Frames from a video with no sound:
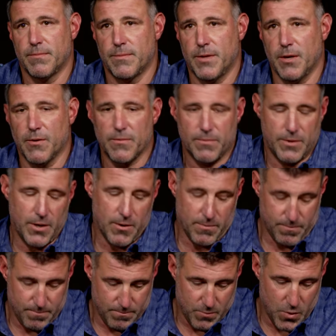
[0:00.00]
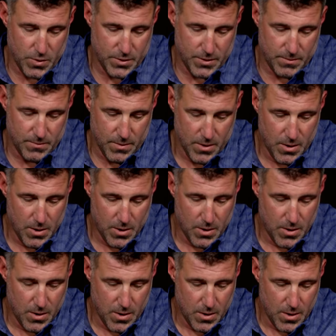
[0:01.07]
they're more than
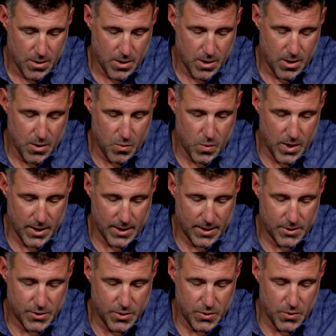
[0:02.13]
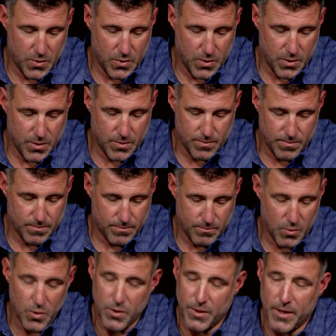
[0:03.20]
willing to or
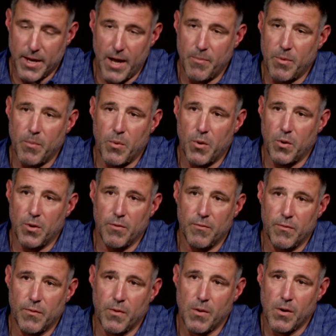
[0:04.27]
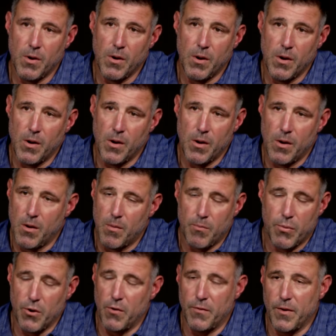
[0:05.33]
more than capable of
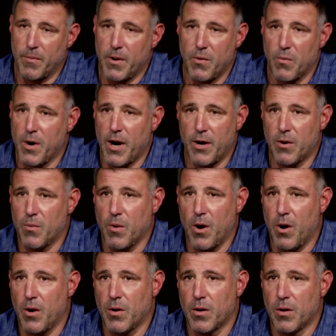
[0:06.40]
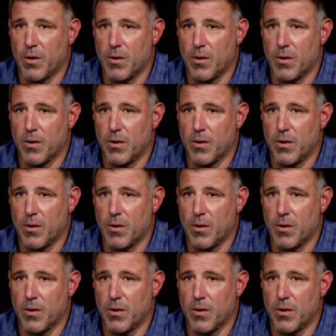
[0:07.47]
proving me right or wrong